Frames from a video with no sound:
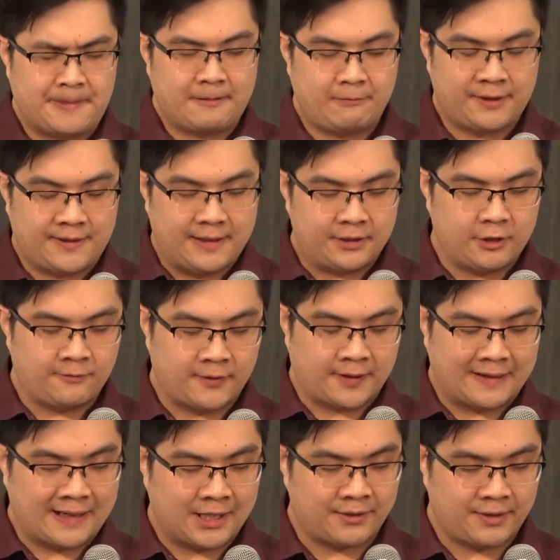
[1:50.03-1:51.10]
we thank you for
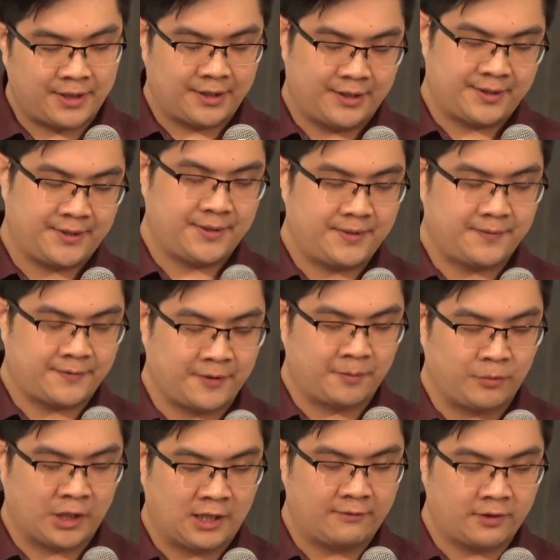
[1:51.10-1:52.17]
gathering us
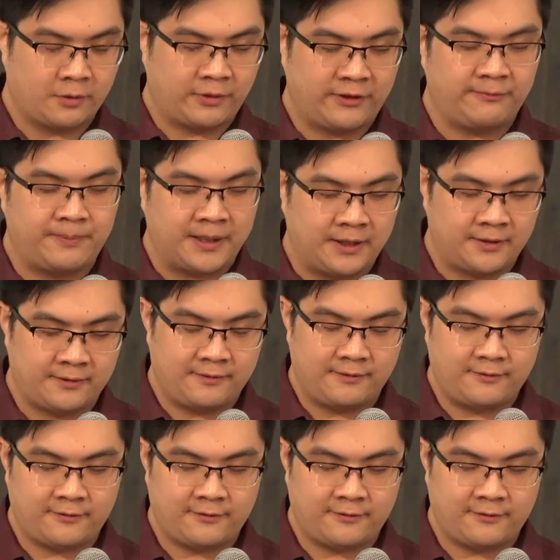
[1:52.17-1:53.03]
from wherever we've been,